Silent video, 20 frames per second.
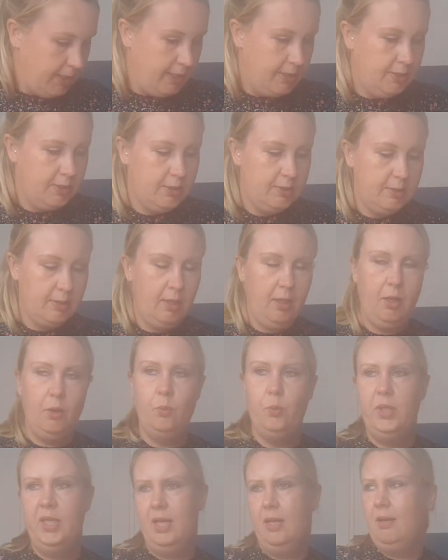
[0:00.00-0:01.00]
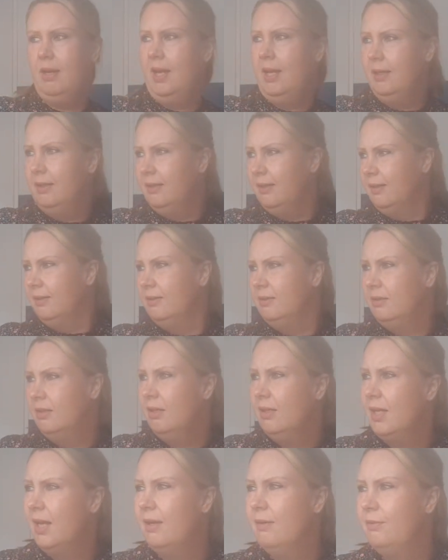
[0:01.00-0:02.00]
days we are
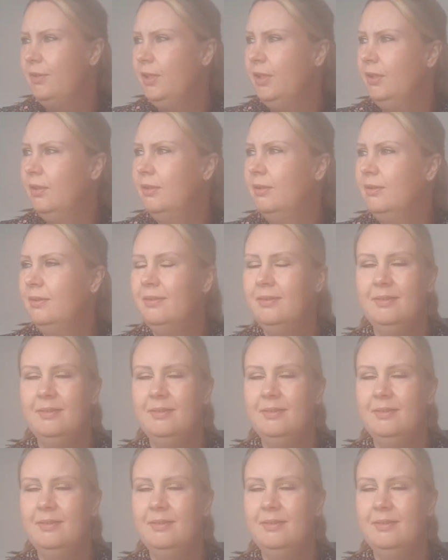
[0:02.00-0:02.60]
not having